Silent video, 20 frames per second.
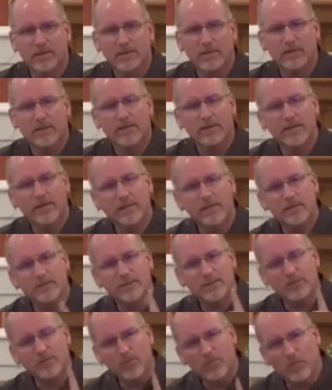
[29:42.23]
Is
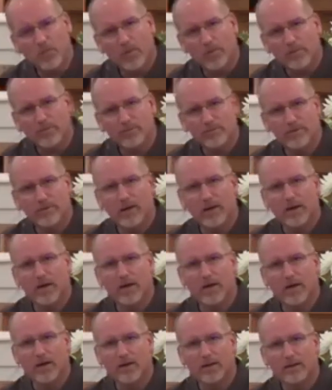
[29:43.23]
the Word of God
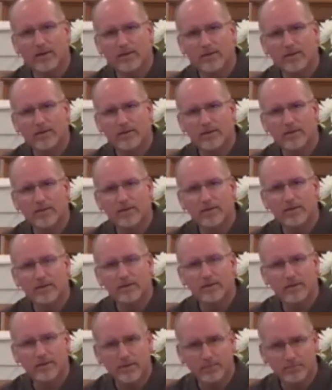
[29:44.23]

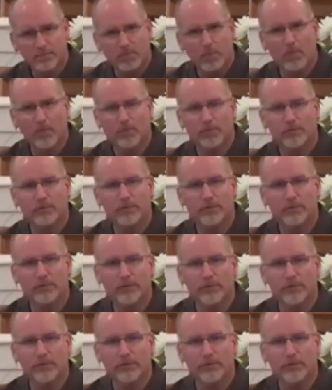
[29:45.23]
important to you?